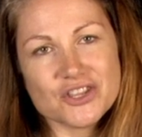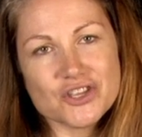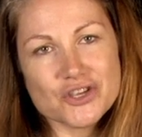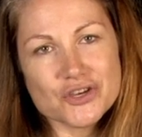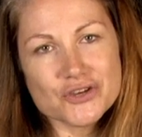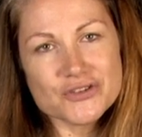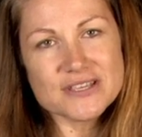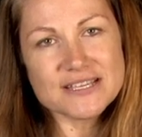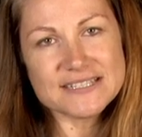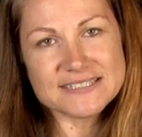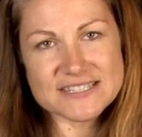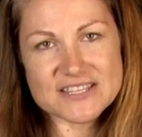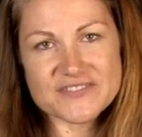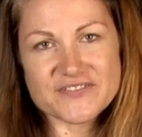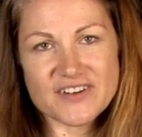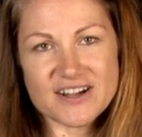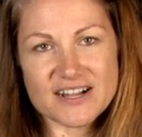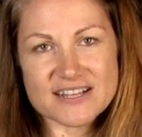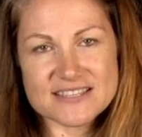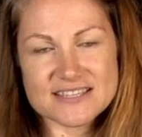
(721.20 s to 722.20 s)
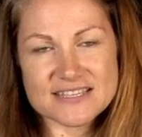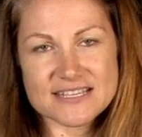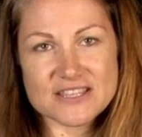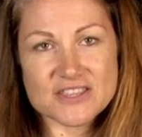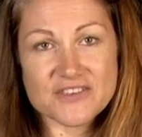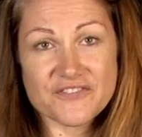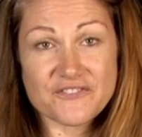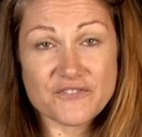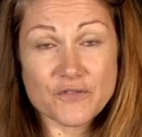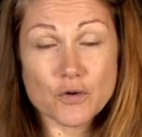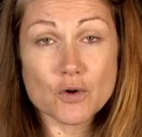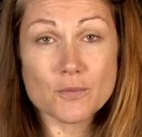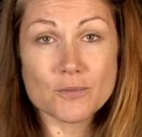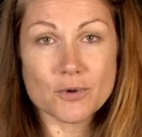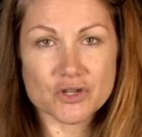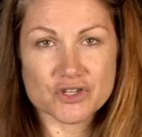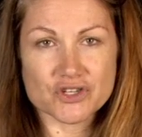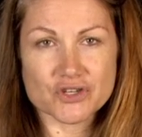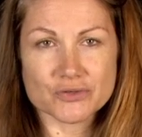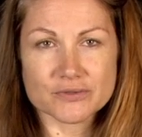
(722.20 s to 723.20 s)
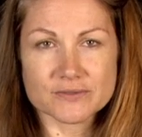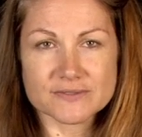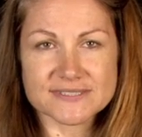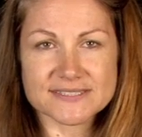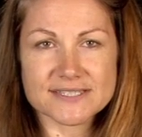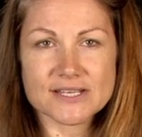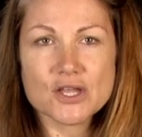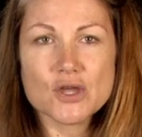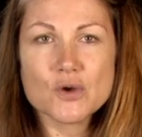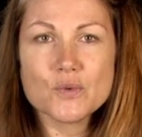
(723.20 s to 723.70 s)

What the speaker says: the unit is divided into 4 modules,